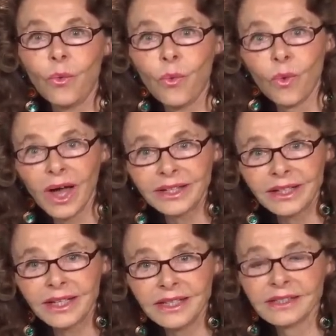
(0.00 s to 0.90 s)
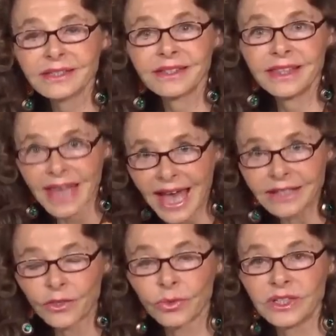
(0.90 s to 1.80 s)
What is
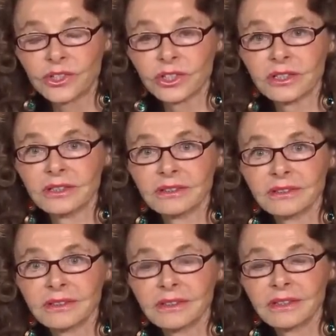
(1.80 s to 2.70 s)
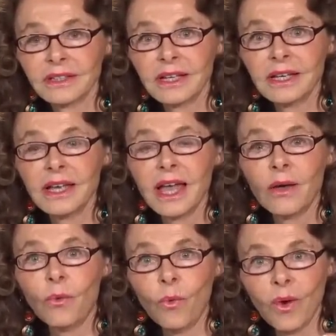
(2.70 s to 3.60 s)
that creature?
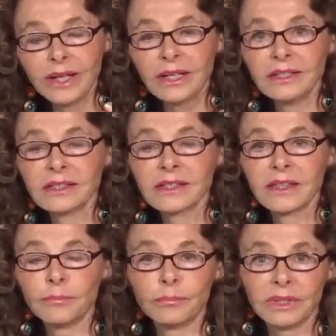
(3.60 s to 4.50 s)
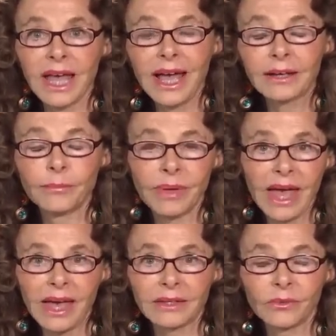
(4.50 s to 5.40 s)
What is the black
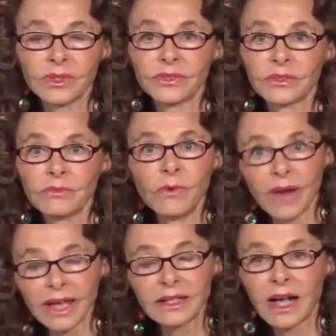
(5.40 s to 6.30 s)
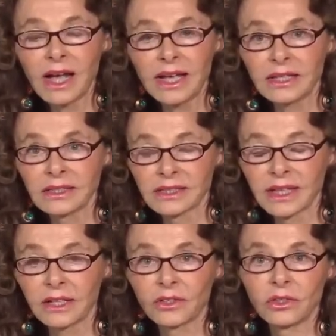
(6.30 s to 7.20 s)
bat with the red eyes
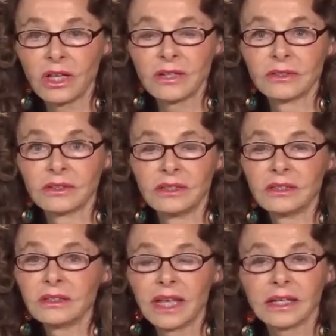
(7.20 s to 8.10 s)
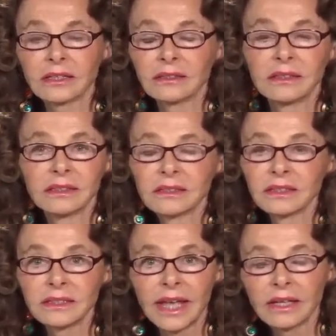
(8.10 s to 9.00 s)
that glowed like
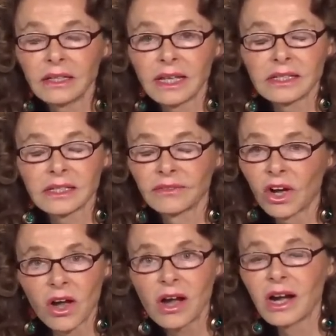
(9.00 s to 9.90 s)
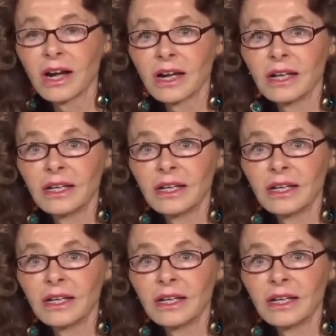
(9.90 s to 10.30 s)
the taillights of a car?